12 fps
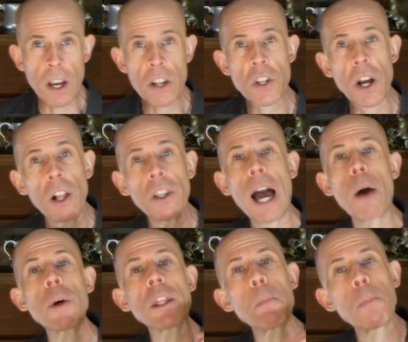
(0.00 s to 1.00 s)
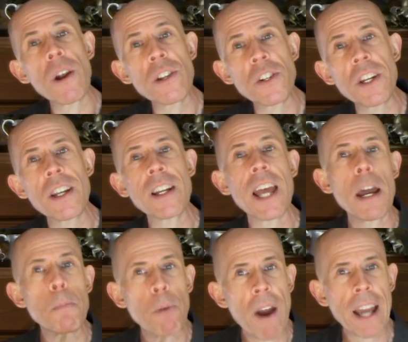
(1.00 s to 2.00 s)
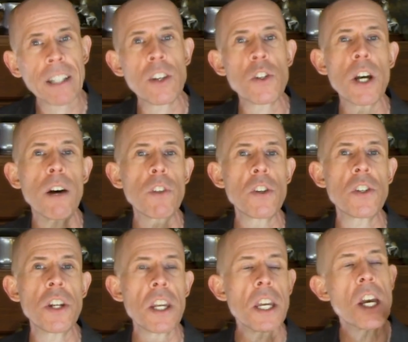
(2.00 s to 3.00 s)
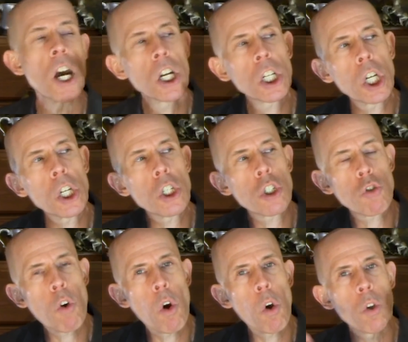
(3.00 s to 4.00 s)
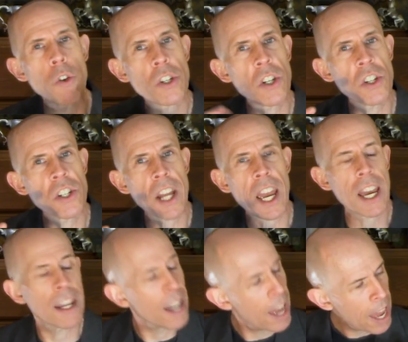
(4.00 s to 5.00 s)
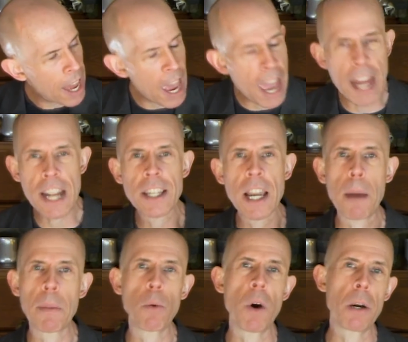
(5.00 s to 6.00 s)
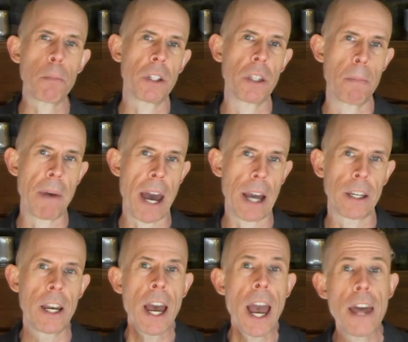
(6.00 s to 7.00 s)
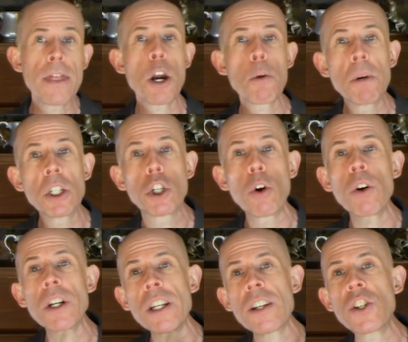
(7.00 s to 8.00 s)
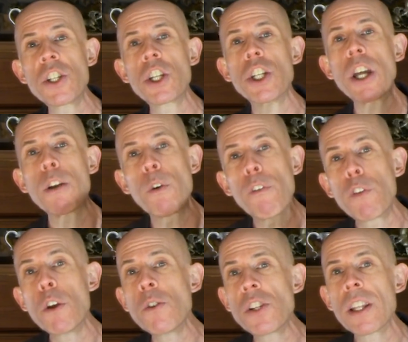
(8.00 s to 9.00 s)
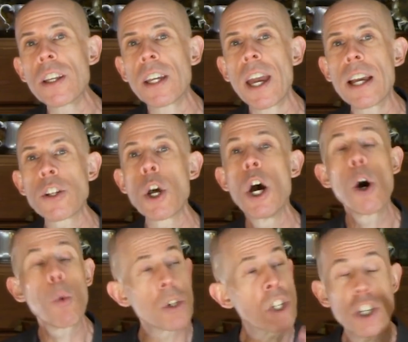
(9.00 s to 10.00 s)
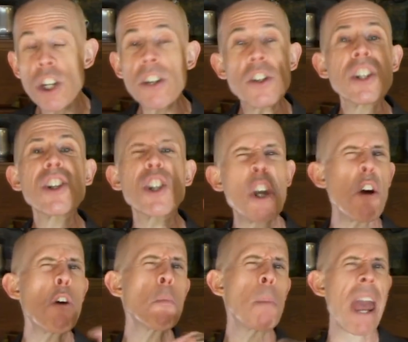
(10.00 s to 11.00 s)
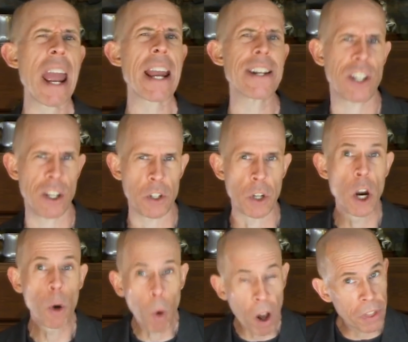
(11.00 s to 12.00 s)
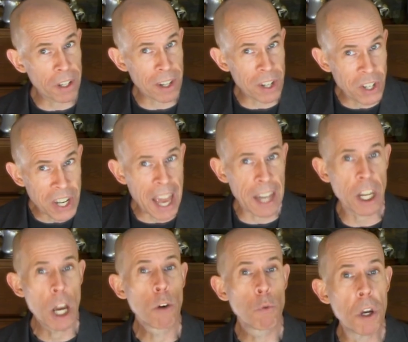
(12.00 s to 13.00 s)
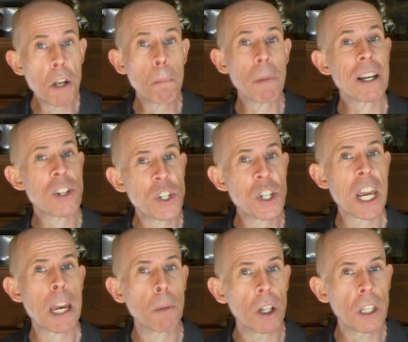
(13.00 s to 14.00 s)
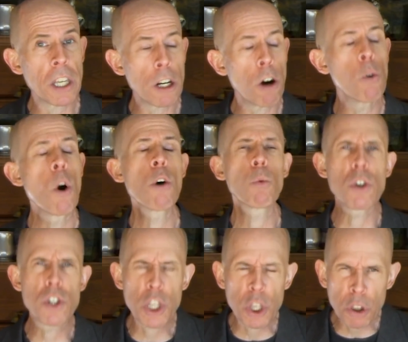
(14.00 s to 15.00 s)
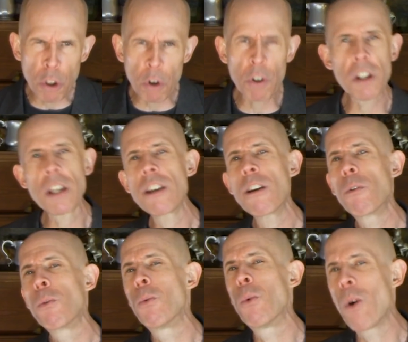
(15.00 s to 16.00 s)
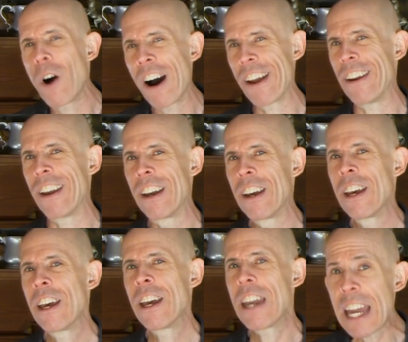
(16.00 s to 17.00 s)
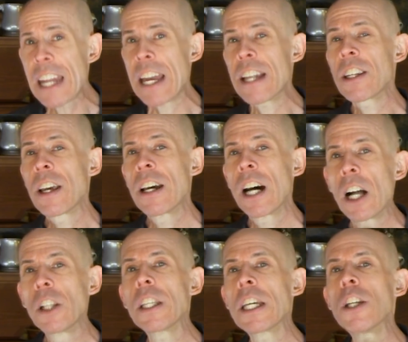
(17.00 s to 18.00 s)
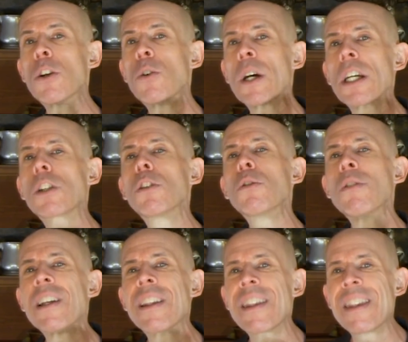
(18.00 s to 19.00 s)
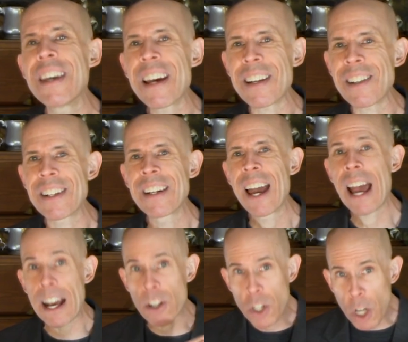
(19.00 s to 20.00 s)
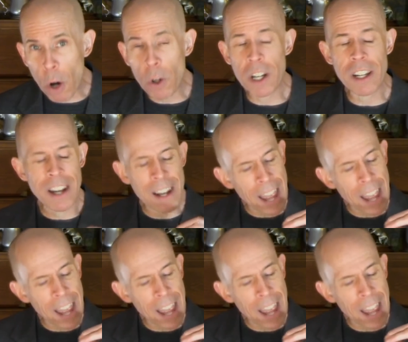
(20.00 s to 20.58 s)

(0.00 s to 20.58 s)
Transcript: thus allowing the precedent and practice of the city controls to stand anytime they want to bring them back. And their majority decision in refusing the case was just 2 pages, while the dissent, written by Sam Alito, was 31. In it, Alito included this, as noted in